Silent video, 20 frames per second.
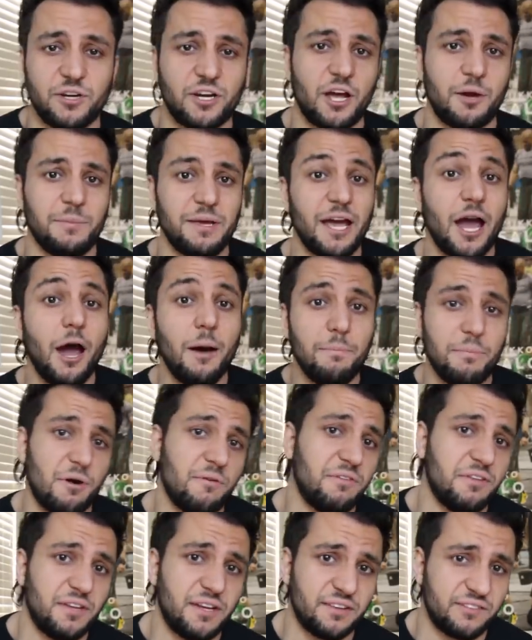are coming up
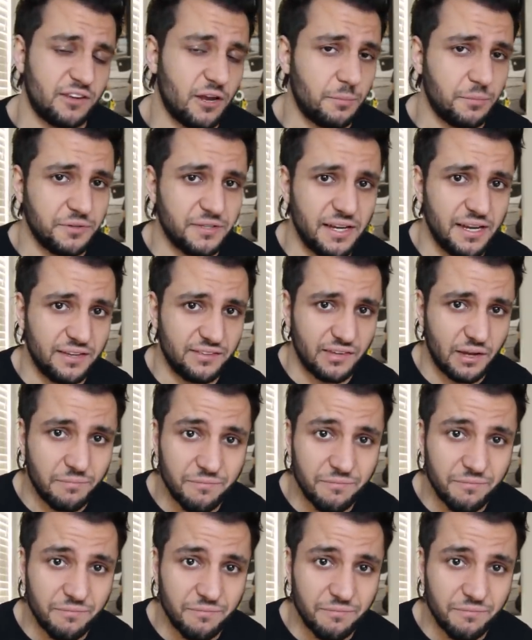over the next couple days.